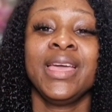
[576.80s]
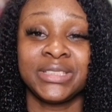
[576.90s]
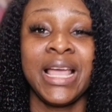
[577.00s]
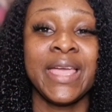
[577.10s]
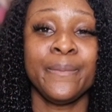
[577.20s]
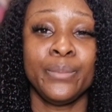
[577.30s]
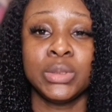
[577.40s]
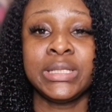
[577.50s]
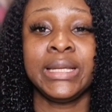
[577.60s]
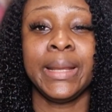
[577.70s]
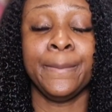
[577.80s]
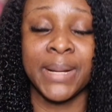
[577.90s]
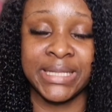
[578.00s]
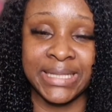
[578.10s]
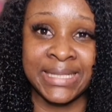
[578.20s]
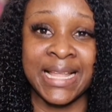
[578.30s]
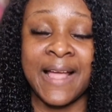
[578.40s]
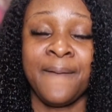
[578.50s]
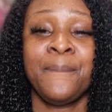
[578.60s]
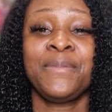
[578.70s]
Yeah, in Bolton in
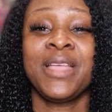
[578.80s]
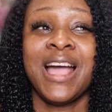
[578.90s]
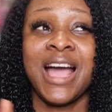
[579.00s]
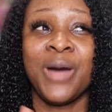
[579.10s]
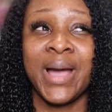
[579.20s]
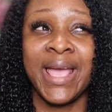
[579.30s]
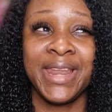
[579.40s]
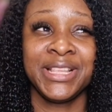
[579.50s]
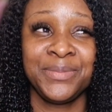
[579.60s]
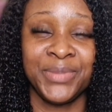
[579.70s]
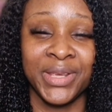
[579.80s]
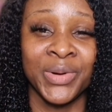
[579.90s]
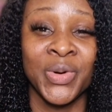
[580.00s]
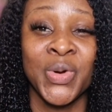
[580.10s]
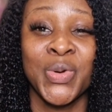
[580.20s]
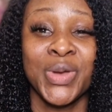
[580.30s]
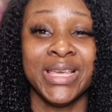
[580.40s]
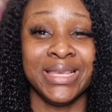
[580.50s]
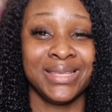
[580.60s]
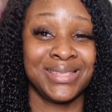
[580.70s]
Manchester, our energy bill
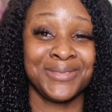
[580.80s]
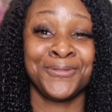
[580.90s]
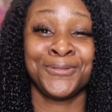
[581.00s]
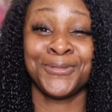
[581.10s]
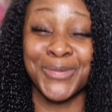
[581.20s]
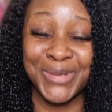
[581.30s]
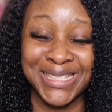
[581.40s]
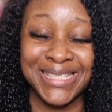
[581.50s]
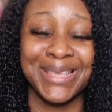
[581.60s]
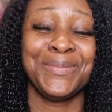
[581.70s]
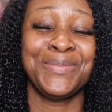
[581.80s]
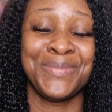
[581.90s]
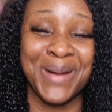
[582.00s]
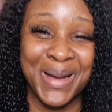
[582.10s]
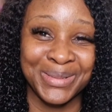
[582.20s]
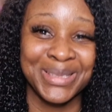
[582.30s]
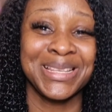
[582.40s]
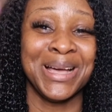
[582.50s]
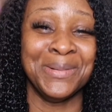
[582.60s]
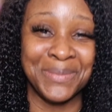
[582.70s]
is £40
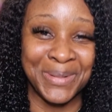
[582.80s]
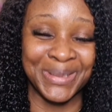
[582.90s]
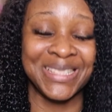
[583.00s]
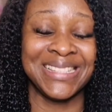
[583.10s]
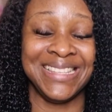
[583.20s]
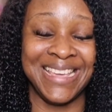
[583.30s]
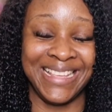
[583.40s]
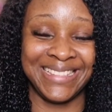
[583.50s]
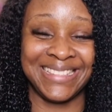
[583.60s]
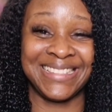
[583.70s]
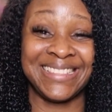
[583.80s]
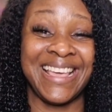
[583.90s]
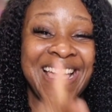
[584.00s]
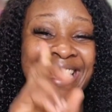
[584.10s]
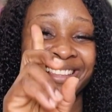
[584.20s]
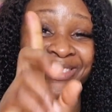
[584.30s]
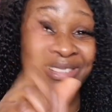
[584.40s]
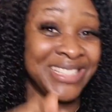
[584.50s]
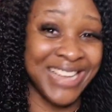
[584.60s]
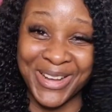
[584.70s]
a month. Yes.
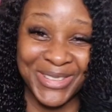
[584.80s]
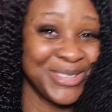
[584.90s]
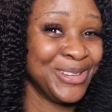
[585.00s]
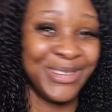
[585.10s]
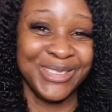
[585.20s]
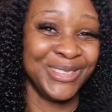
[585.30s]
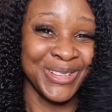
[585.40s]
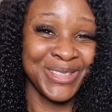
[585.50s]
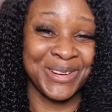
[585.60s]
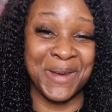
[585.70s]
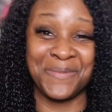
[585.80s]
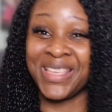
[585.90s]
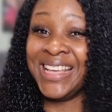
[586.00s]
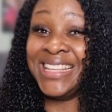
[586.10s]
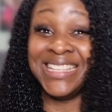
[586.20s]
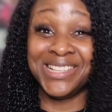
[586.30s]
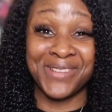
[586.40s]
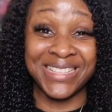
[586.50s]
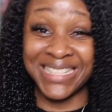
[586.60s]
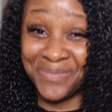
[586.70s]
Don't shout, don't scream. The
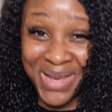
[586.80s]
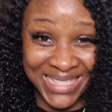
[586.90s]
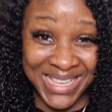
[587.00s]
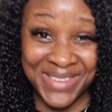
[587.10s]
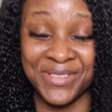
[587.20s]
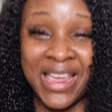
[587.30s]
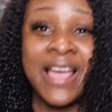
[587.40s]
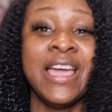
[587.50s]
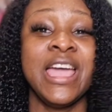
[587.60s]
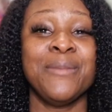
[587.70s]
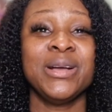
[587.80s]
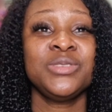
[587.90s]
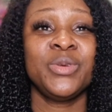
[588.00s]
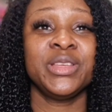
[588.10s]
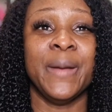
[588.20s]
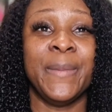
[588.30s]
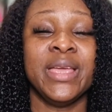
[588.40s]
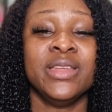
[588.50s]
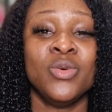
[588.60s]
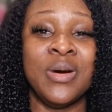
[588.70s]
difference is massive. Yeah, imagine when you are
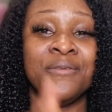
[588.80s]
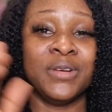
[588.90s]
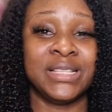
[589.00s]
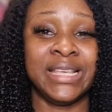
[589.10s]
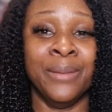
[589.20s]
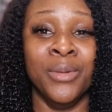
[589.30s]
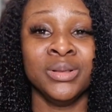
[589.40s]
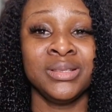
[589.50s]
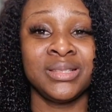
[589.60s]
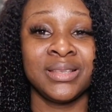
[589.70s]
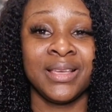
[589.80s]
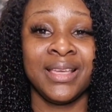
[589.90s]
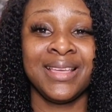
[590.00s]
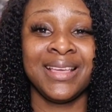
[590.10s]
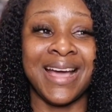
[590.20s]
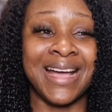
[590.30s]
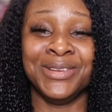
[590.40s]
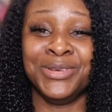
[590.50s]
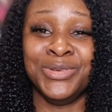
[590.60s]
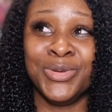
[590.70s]
paying £140 a month
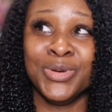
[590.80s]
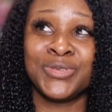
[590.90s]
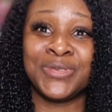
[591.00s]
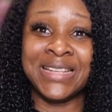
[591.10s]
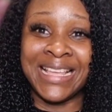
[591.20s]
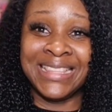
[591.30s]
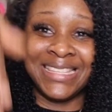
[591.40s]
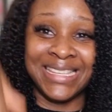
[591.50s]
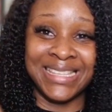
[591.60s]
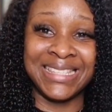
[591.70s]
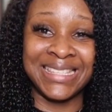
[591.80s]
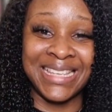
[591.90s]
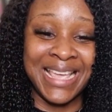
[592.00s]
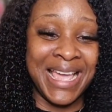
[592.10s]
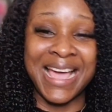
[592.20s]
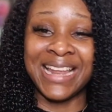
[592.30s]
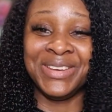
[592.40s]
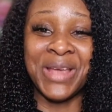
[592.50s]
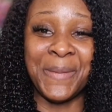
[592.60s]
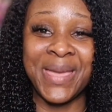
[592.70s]
and you go like this and
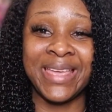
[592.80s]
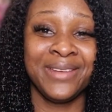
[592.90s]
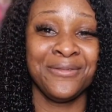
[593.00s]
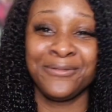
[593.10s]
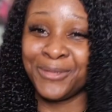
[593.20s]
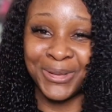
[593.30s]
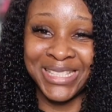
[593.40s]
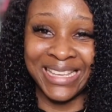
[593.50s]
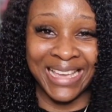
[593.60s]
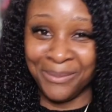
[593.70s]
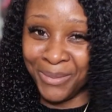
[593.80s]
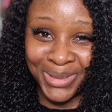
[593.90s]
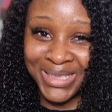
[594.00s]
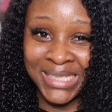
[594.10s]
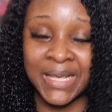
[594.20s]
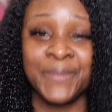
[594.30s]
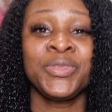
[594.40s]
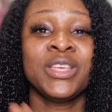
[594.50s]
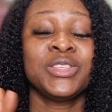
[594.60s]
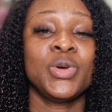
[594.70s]
you are paying £40 a month.
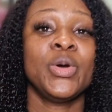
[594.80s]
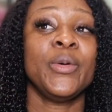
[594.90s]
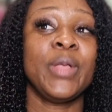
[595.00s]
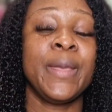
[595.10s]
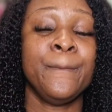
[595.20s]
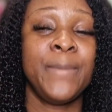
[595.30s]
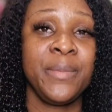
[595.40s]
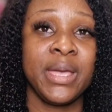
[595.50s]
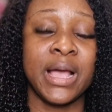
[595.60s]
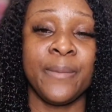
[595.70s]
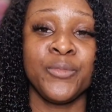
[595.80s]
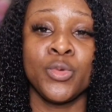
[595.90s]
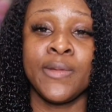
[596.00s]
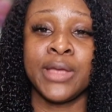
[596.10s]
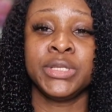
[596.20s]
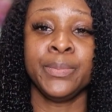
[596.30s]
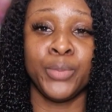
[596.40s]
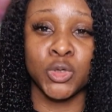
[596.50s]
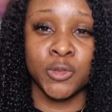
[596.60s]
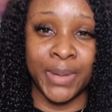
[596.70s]
So in Birmingham, we were using
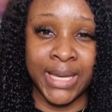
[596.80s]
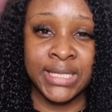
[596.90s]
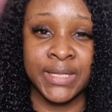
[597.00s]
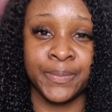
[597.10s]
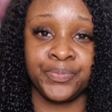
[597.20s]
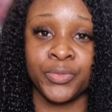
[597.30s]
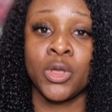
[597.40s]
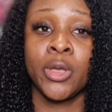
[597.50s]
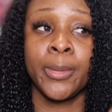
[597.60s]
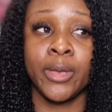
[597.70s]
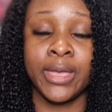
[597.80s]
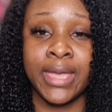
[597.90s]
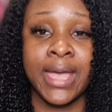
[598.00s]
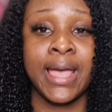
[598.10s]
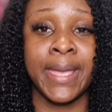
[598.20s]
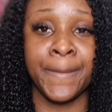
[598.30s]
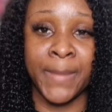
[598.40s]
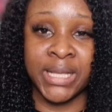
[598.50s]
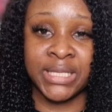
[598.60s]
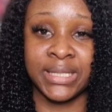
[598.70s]
postpaid. Here in
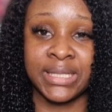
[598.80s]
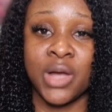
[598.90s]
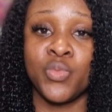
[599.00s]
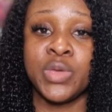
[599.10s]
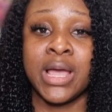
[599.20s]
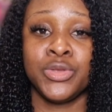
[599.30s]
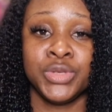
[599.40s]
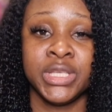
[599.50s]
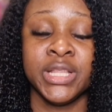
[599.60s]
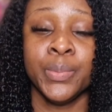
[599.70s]
Manchester, we are using